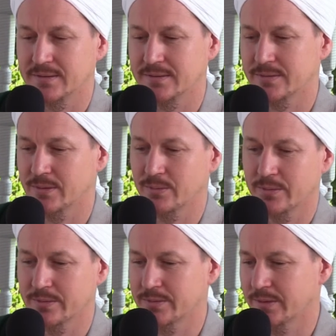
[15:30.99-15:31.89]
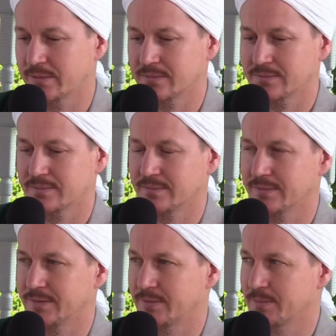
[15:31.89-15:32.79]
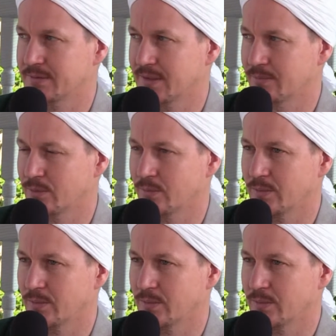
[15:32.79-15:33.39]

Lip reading: So the words are from the same root.